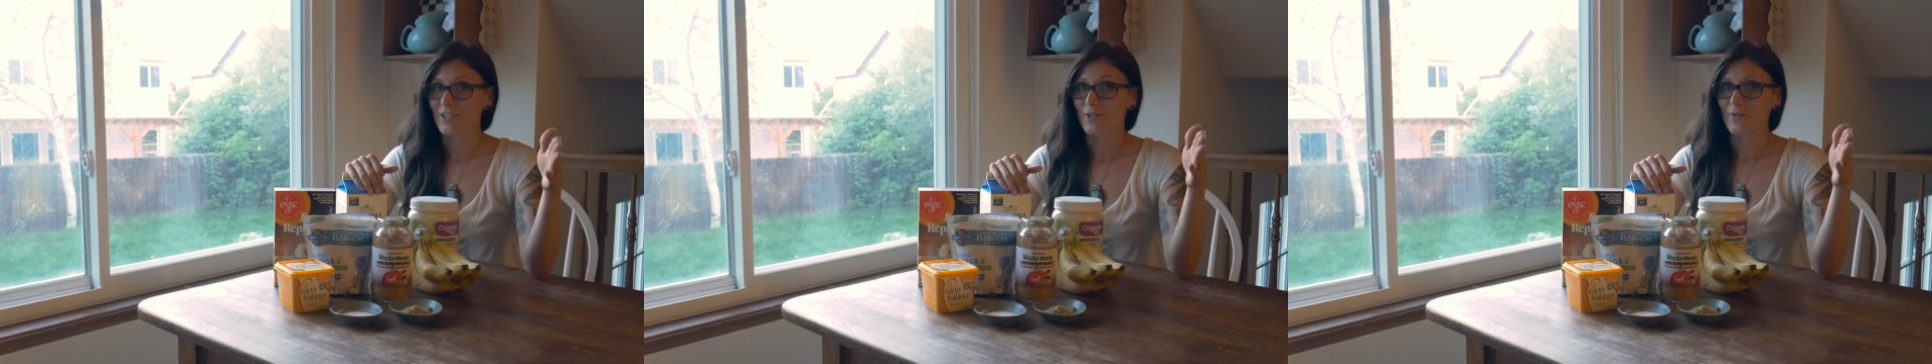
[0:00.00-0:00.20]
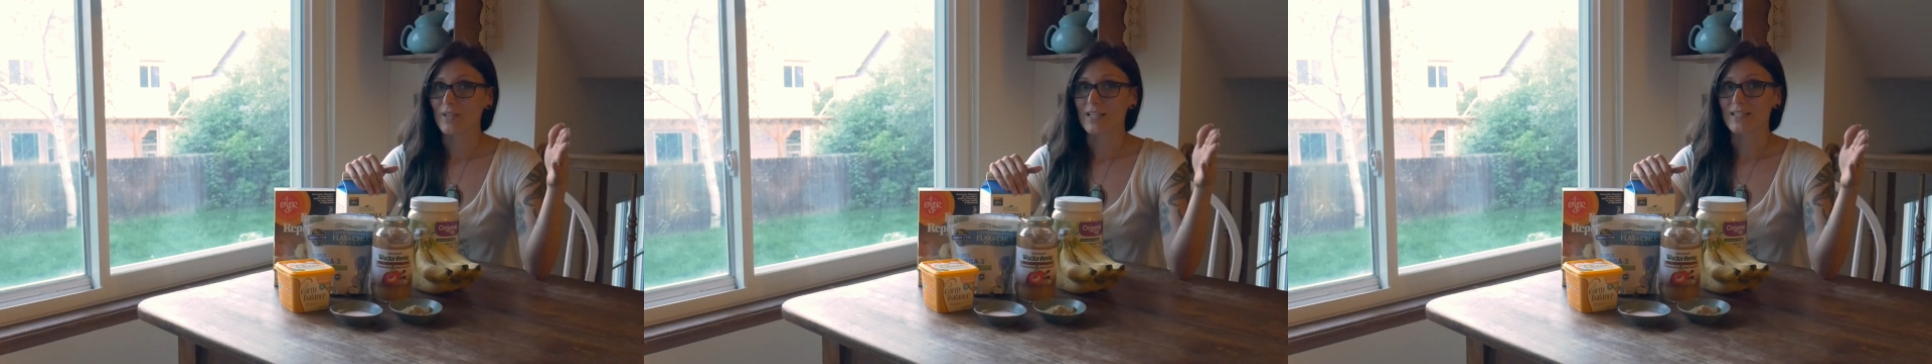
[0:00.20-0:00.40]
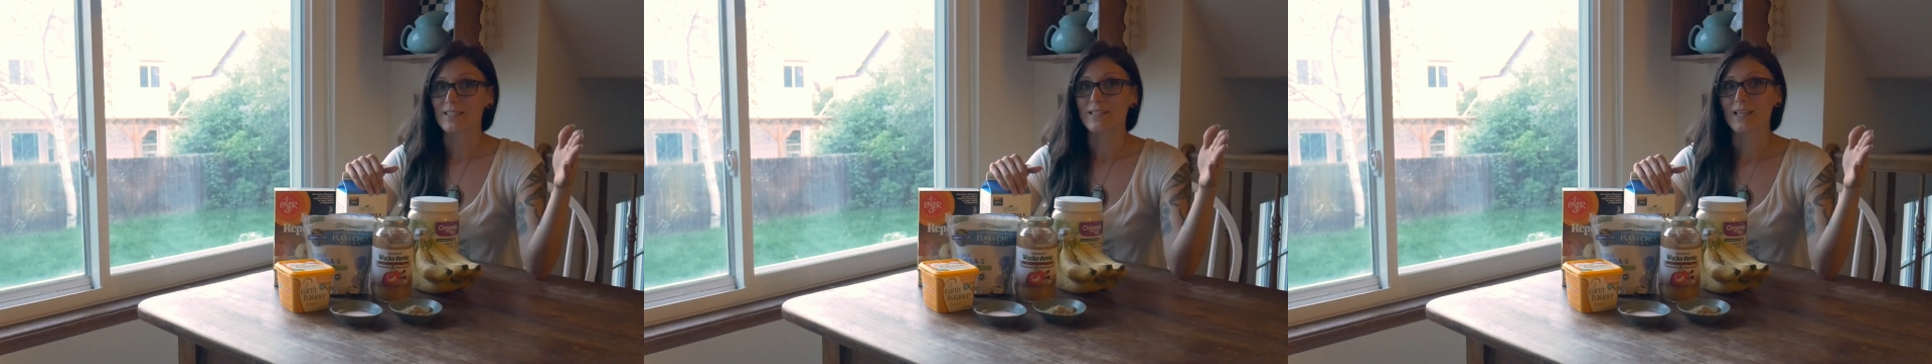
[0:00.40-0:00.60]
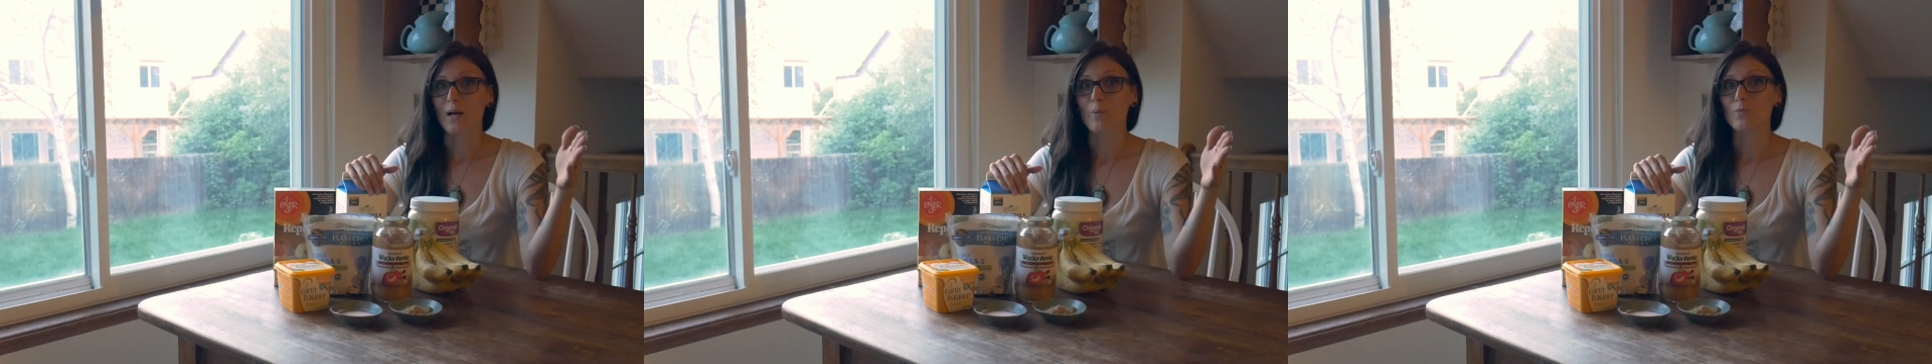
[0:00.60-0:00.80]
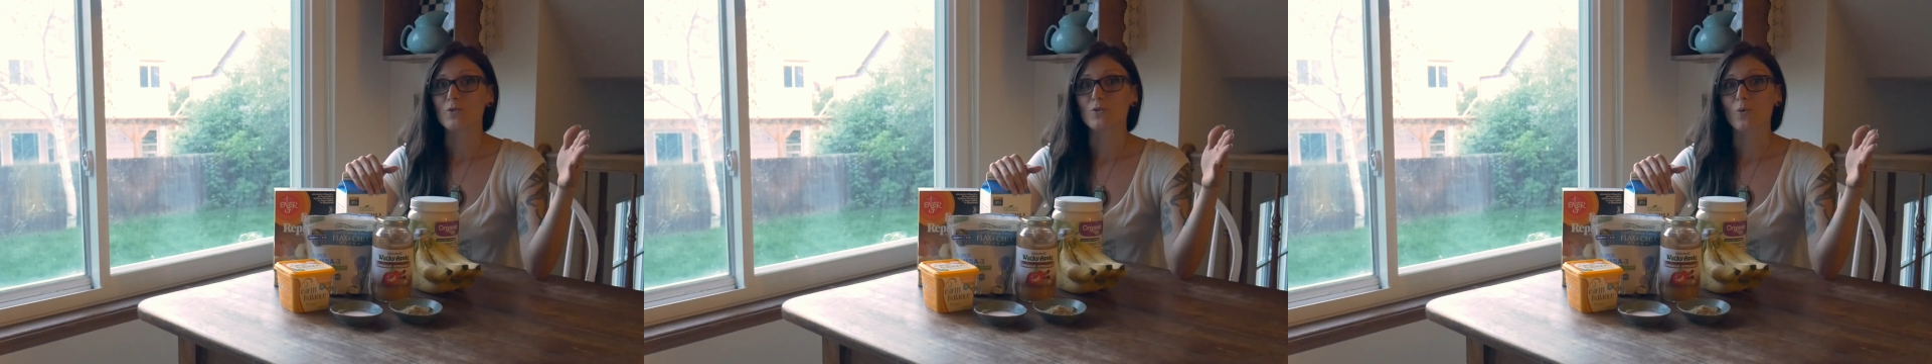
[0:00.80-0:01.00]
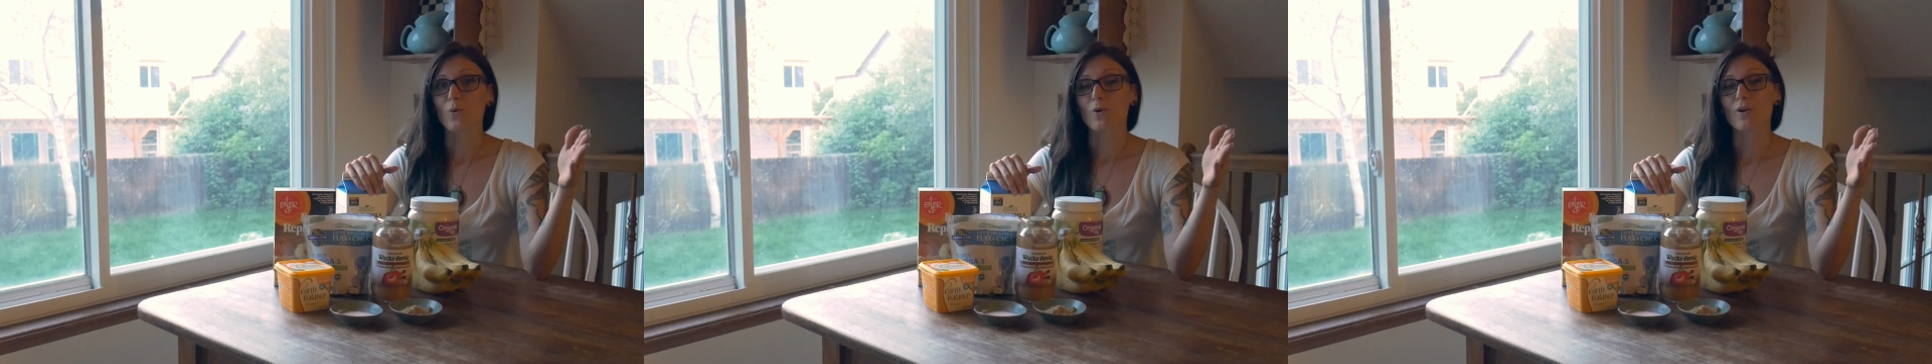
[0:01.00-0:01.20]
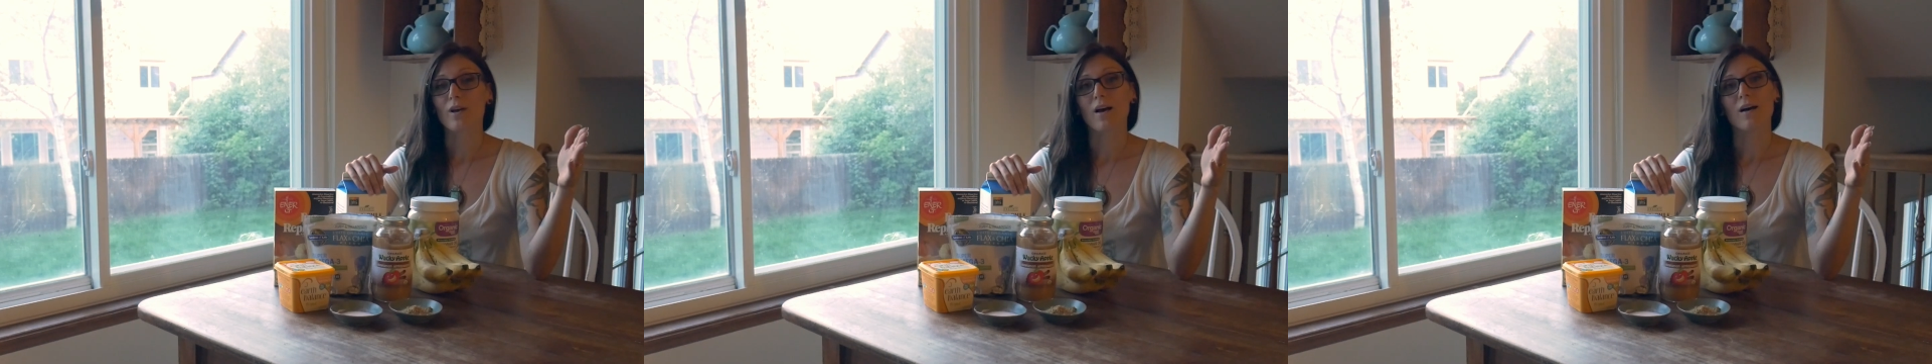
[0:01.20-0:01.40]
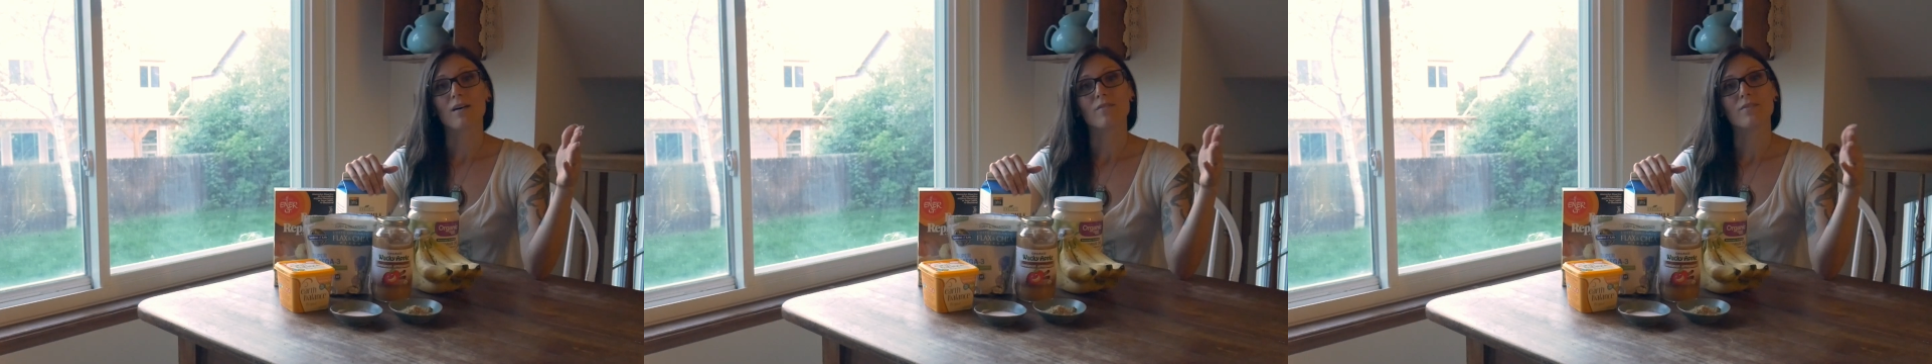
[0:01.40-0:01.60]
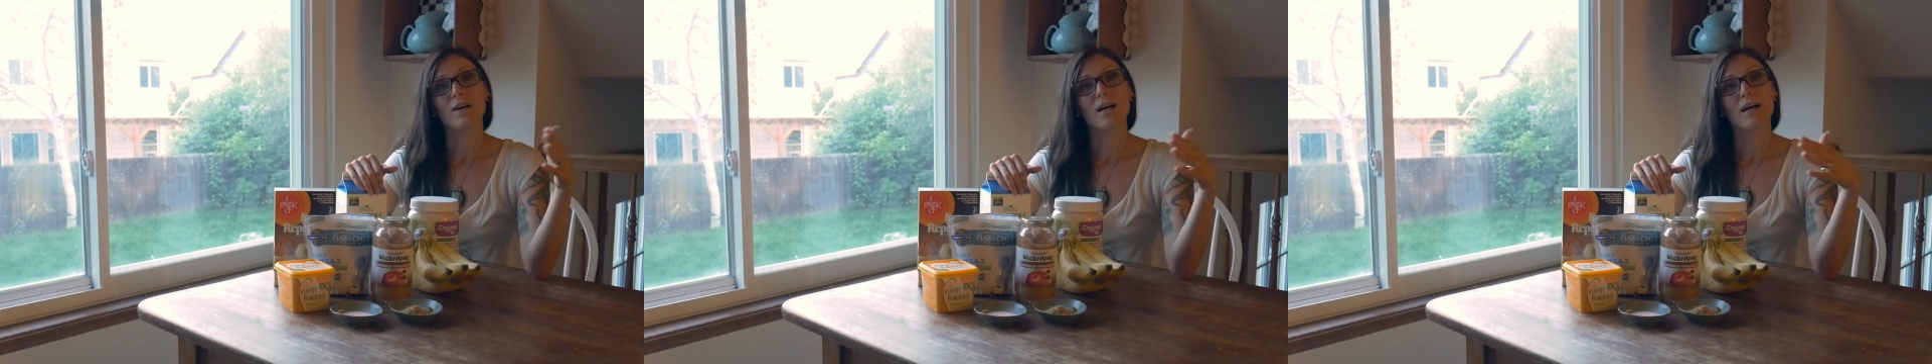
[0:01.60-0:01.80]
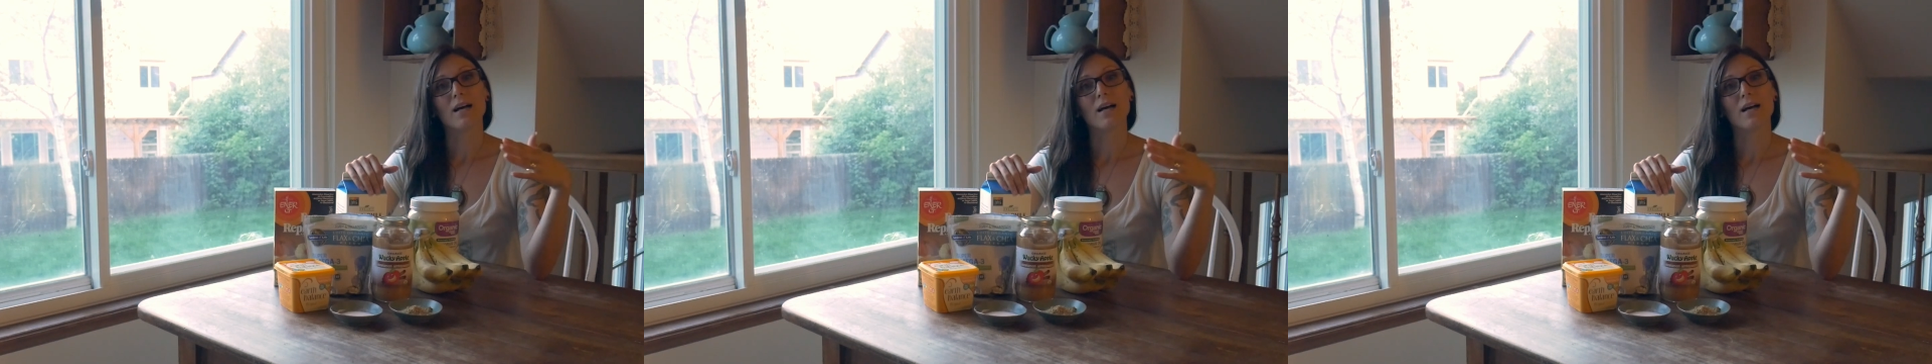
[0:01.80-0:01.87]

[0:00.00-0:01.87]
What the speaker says: you need some sort of